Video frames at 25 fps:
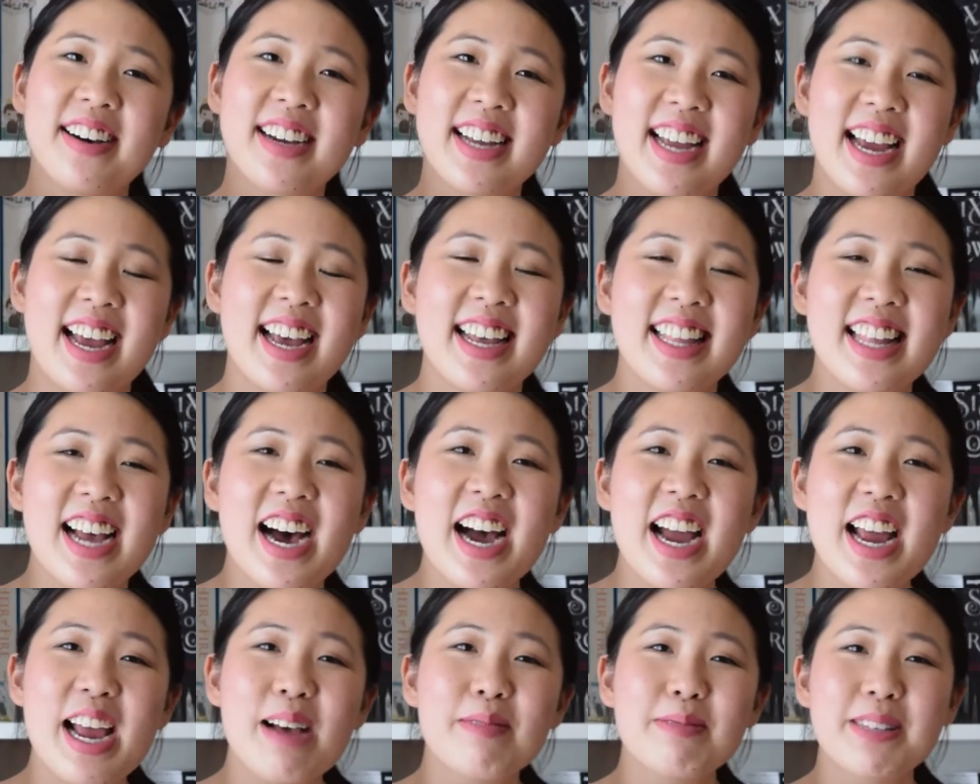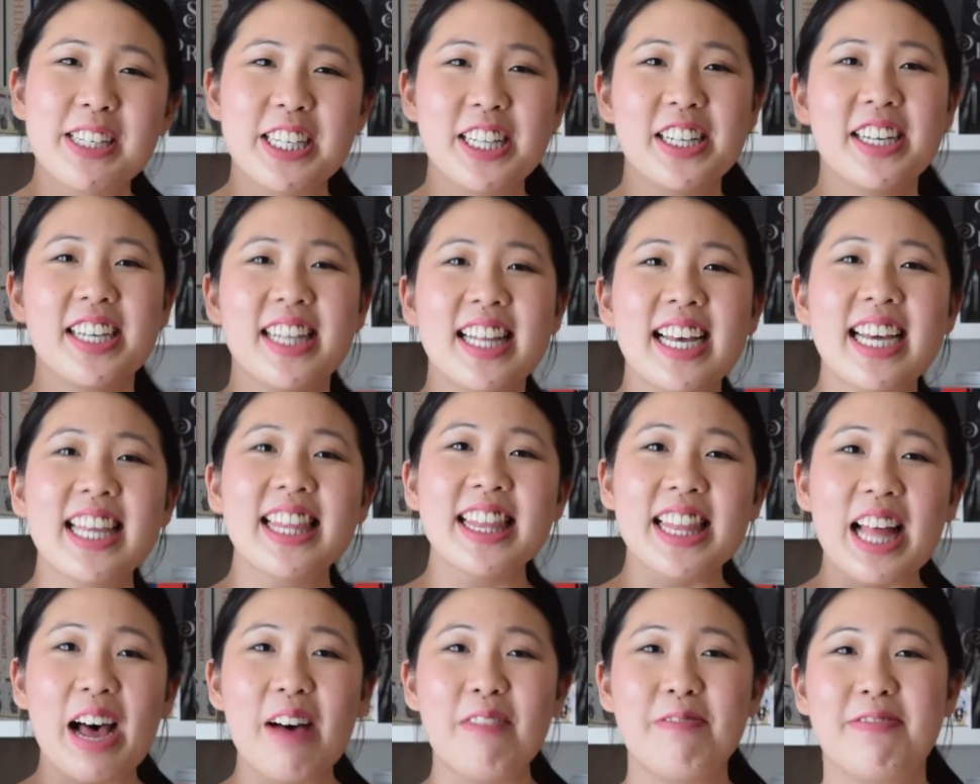and I absolutely
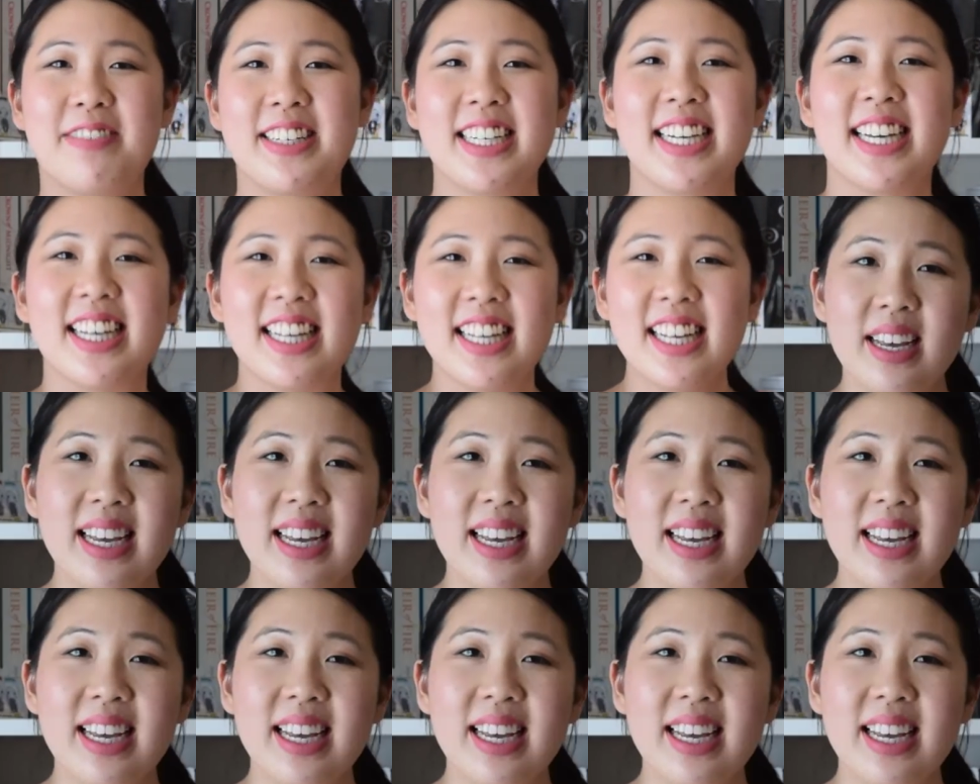loved it.